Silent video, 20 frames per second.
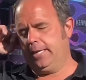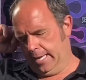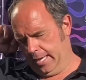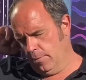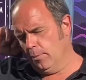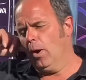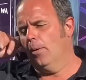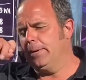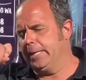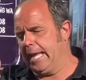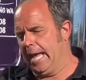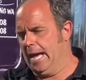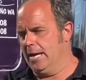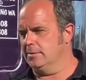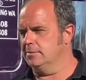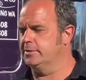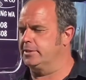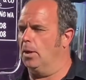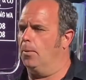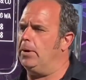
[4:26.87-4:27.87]
Yeah, what we're
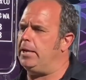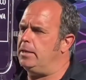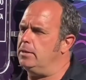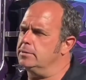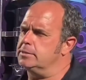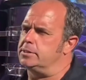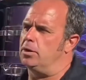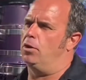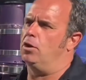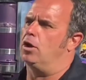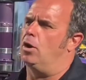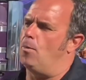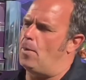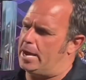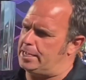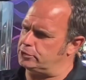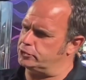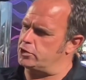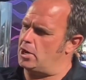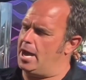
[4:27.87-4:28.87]
carting. So I got
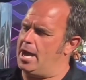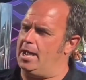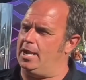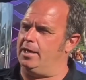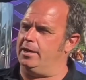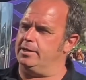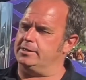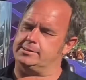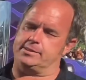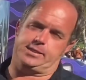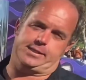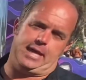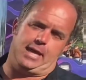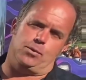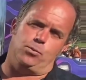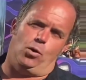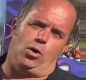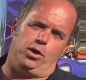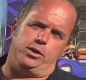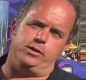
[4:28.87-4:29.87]
one trailer. It's a deck
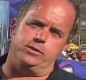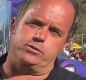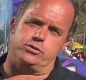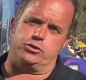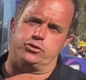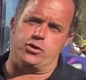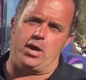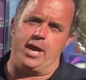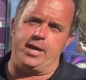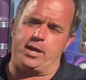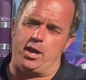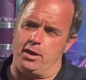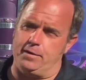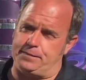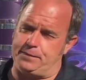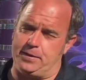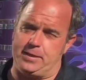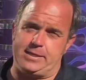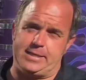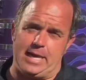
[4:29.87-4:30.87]
widener. It's a Draco
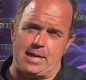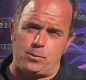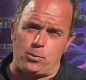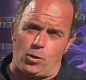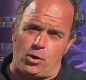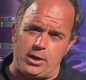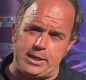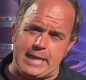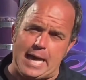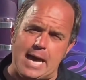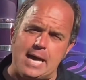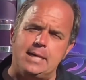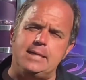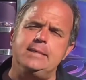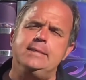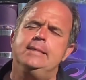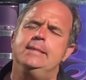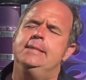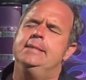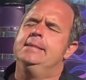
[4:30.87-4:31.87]
feed deck widener,
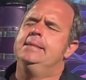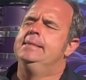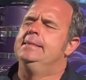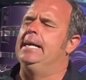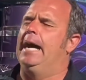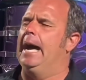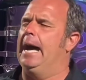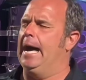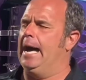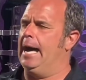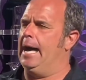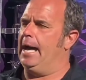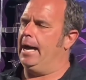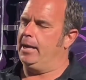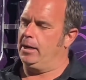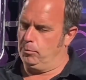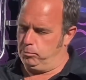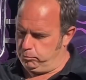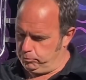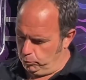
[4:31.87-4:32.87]
and
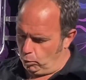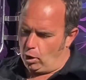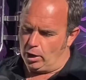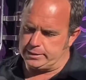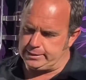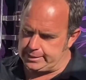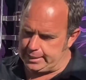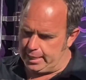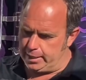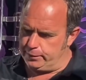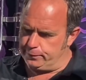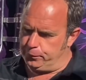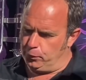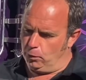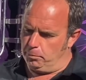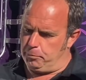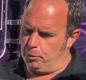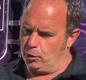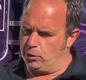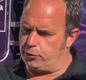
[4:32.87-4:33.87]
it widens out to
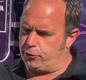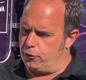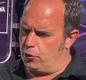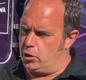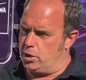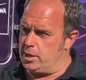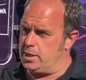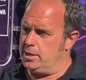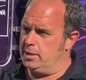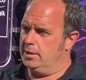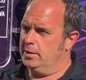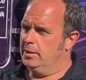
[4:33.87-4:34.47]
4.3.